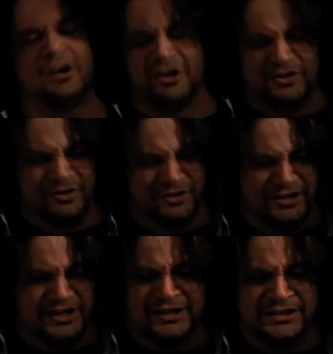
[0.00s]
Oh, good.
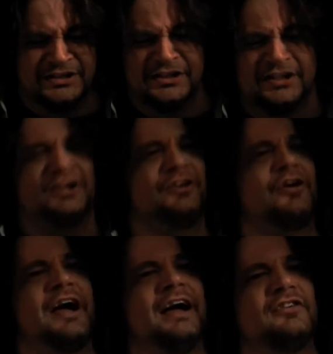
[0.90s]

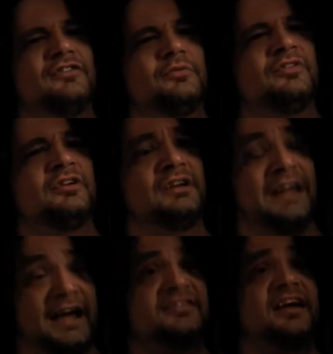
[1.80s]
Your house was the
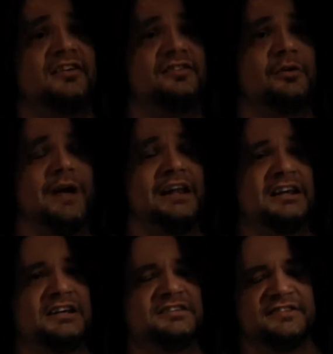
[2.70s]
last house on my
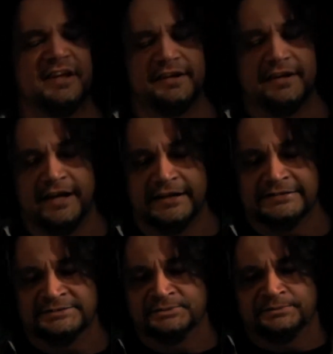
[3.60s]
list, and
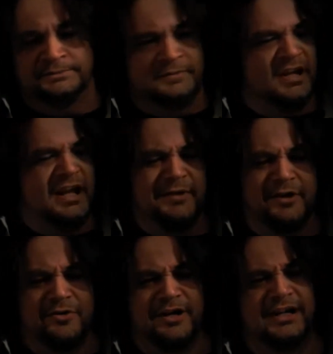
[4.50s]
I've been
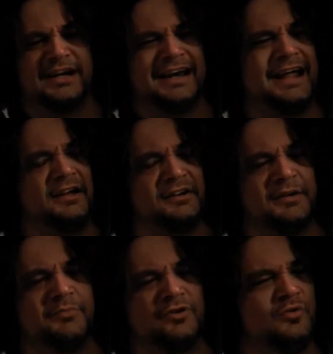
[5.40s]
going in and out and
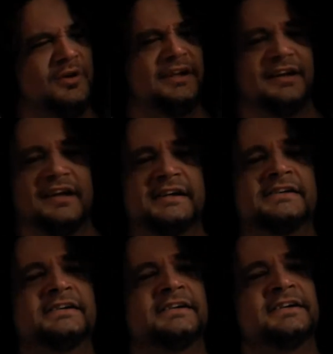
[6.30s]
in between
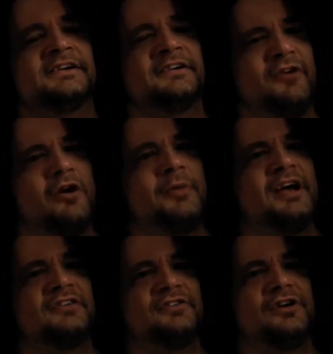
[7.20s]

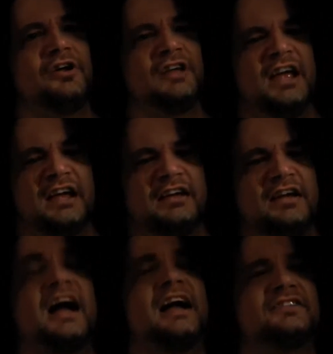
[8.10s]
farmhouses all day in
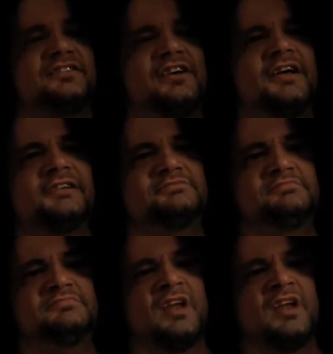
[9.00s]
the hot sun.